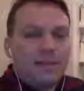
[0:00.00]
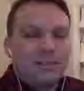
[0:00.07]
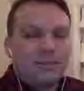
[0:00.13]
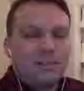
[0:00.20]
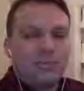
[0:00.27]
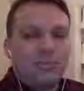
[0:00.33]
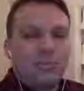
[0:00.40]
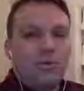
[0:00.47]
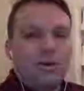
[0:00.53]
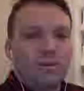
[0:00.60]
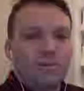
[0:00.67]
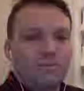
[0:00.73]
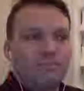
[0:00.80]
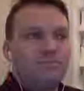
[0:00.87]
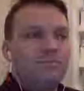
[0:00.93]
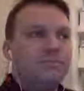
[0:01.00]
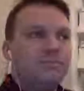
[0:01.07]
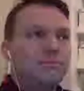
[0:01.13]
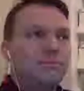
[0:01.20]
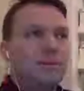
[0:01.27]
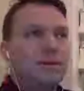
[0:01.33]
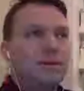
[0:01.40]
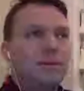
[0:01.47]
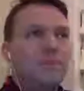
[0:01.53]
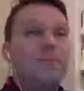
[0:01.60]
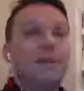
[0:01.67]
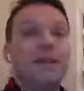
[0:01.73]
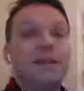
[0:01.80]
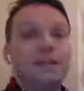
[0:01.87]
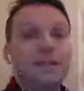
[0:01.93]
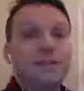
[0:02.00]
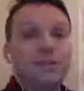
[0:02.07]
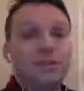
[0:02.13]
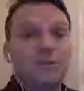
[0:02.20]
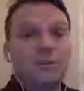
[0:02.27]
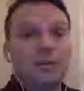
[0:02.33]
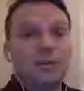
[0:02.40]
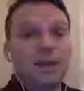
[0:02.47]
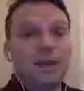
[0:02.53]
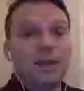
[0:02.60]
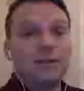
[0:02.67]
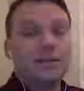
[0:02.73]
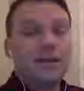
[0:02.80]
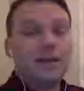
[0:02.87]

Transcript: that's a much more compelling issue, and